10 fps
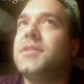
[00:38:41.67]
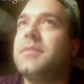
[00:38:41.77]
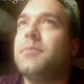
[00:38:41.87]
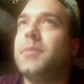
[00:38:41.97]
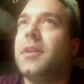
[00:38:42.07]

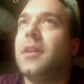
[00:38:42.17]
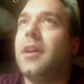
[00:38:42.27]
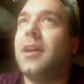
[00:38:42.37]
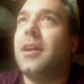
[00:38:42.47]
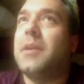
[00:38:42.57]
I've always
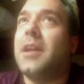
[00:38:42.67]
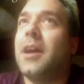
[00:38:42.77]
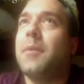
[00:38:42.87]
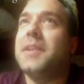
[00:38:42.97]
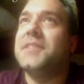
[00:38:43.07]
been,
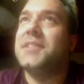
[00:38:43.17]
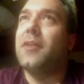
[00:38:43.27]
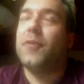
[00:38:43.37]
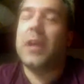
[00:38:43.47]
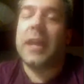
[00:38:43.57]
I
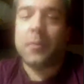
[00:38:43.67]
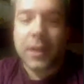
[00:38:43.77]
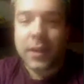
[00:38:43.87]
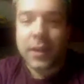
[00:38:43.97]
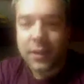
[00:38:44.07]

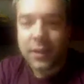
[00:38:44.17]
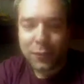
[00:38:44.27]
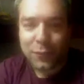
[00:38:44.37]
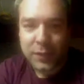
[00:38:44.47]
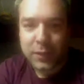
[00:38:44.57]
myself am
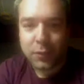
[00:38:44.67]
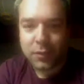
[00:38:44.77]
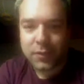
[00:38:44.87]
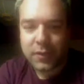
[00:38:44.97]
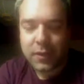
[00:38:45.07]
in a
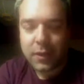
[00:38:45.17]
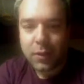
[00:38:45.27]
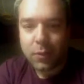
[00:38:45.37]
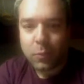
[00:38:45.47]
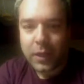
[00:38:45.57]
field
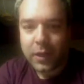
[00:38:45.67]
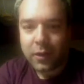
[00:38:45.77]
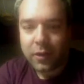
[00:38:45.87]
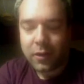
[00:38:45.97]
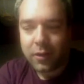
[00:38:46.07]

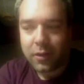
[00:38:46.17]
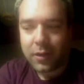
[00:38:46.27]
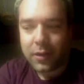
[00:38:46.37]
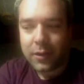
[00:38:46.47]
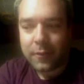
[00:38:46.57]

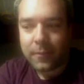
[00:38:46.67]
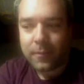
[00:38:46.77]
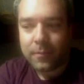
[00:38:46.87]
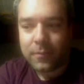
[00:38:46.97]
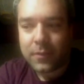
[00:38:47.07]
where
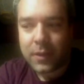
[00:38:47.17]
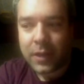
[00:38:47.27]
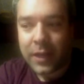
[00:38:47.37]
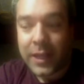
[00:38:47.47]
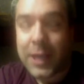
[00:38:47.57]

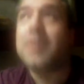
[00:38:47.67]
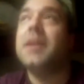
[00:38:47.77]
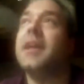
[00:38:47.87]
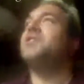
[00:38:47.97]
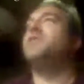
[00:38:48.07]
I am
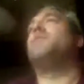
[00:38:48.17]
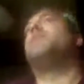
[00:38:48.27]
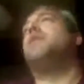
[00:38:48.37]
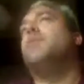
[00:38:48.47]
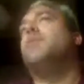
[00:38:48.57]
engaging with
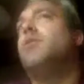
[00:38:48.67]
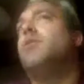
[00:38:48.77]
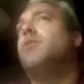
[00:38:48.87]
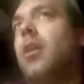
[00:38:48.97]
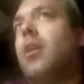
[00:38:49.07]
people who
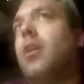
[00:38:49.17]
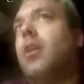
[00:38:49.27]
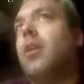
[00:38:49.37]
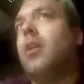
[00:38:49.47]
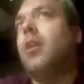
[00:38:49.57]
are
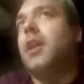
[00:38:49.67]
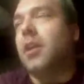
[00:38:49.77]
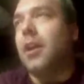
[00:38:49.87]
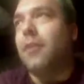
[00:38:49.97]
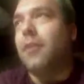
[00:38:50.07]
in
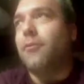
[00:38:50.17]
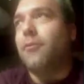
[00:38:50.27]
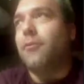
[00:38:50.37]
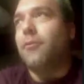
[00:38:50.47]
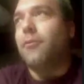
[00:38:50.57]

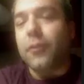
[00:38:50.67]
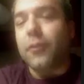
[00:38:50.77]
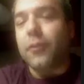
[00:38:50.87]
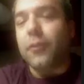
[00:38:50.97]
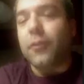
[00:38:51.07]
recovery, either
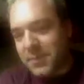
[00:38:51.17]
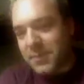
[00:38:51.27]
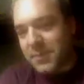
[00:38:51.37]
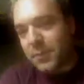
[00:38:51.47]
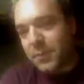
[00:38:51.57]
from
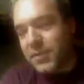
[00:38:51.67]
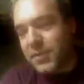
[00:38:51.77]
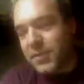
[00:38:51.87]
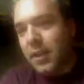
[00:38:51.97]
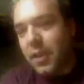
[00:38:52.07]
substance
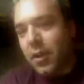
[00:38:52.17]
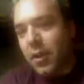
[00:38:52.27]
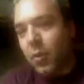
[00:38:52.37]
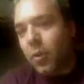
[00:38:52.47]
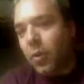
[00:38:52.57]
abuse
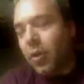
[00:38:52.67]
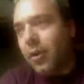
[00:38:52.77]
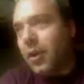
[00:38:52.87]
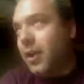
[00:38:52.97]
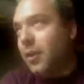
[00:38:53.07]

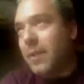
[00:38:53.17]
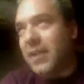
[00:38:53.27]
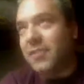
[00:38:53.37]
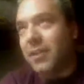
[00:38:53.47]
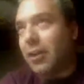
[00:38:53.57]

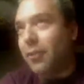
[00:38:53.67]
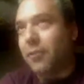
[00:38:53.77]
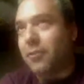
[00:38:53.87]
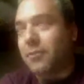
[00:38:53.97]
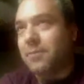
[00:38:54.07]
or mental
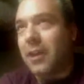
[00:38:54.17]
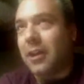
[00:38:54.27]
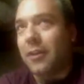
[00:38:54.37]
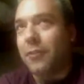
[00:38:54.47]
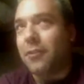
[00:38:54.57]
health or
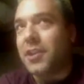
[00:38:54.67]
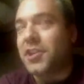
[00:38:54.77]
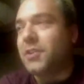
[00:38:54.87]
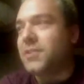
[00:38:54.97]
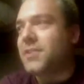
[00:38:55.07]

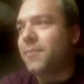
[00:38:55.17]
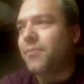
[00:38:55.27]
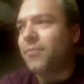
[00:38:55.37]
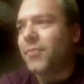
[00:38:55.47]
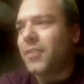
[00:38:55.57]
other
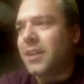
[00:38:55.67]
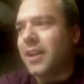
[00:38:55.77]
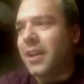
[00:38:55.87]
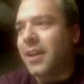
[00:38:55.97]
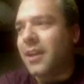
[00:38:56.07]

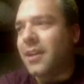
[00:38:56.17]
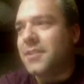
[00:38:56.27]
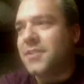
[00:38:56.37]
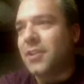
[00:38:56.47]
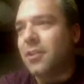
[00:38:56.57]
issues.
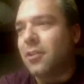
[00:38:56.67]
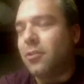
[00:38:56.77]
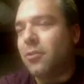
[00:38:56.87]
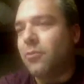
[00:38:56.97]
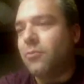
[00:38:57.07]
And
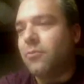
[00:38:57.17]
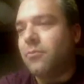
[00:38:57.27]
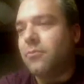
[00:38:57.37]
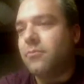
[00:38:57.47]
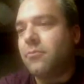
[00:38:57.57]

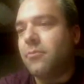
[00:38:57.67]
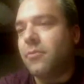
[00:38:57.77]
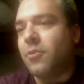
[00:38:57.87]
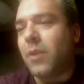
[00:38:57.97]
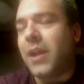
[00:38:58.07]
so
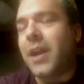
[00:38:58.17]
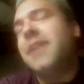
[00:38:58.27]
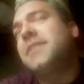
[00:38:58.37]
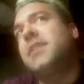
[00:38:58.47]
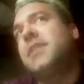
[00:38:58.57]
the
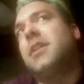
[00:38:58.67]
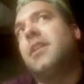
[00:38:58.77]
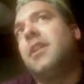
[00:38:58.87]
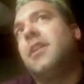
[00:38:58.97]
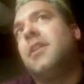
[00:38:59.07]
way I
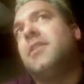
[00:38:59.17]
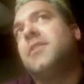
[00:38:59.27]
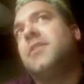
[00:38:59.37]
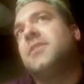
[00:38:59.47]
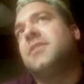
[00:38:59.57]
see it
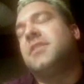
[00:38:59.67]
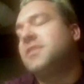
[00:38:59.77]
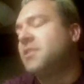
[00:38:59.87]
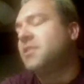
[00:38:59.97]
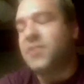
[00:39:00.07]
is,
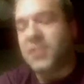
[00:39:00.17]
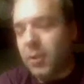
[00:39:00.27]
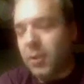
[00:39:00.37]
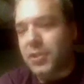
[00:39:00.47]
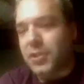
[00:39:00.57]
since there's
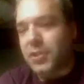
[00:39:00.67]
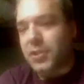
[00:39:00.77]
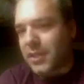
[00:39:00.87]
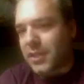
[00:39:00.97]
so much